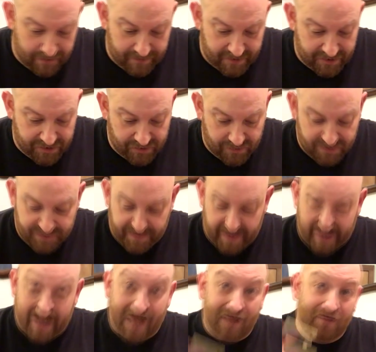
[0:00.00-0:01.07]
I'm gonna do is
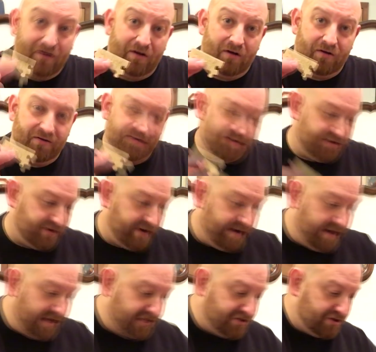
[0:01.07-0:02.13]
pick out all the
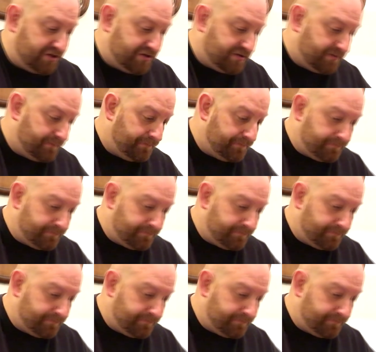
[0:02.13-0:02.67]
straight edges